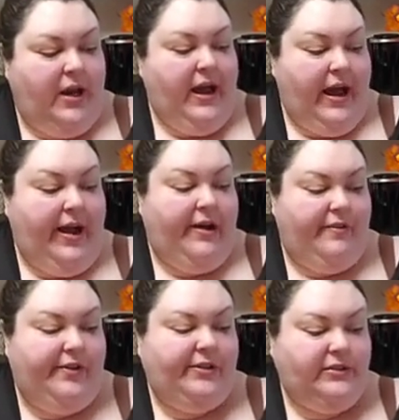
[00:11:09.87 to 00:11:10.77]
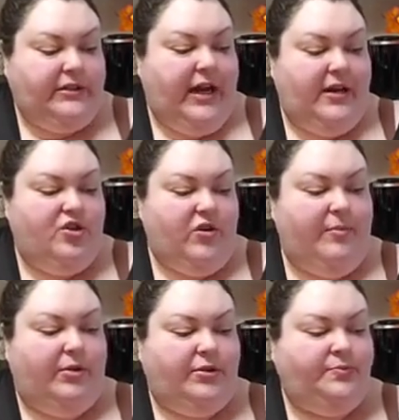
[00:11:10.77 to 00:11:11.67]
have had
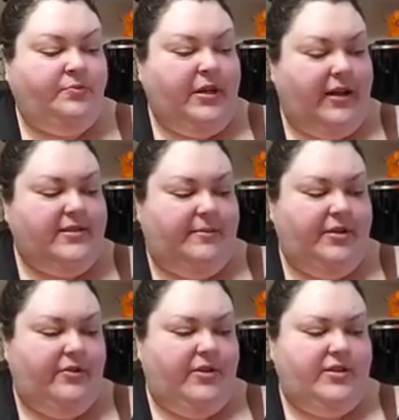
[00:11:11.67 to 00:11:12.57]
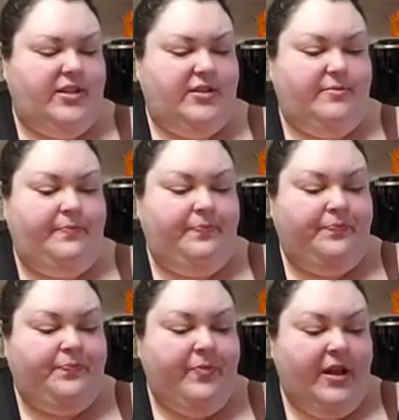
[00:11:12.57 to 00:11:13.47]
trouble accepting criticism,
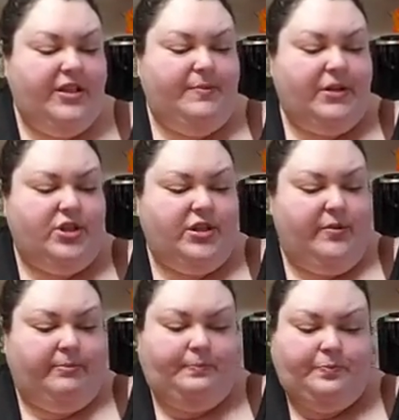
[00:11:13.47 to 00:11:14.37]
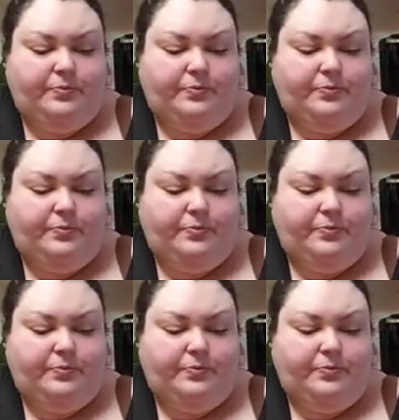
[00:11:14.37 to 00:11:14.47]
especially